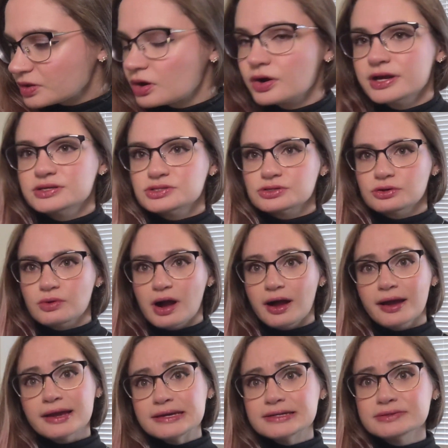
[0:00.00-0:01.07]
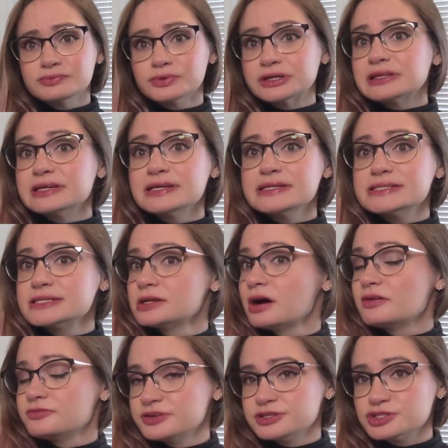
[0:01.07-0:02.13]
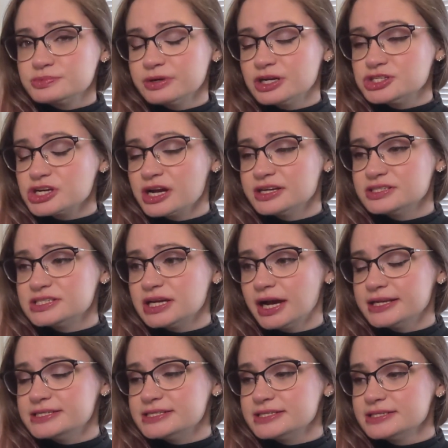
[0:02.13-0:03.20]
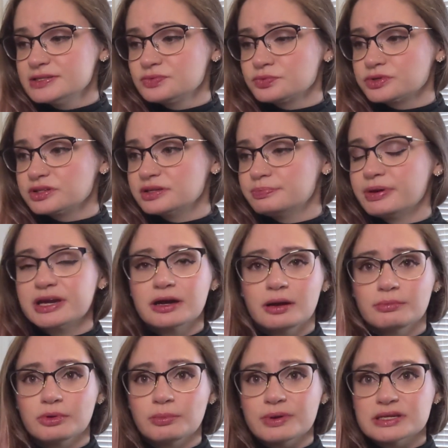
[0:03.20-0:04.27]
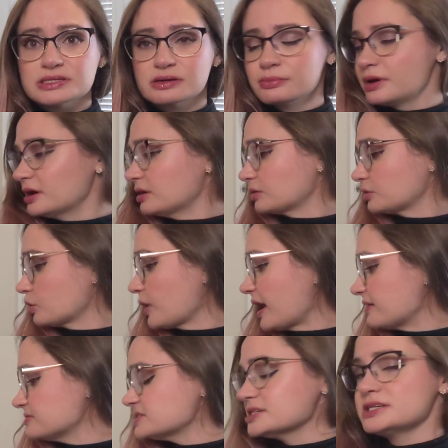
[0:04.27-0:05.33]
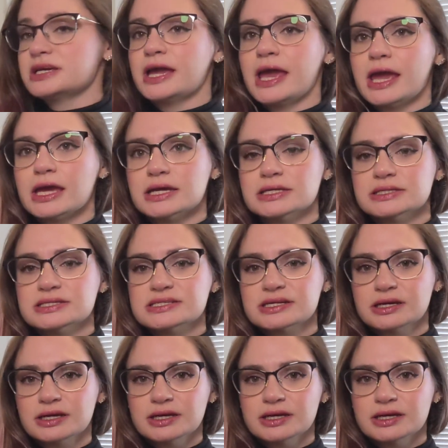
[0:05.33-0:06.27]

All right, so I really did not finish much. I didn't really pick up momentum on crafting and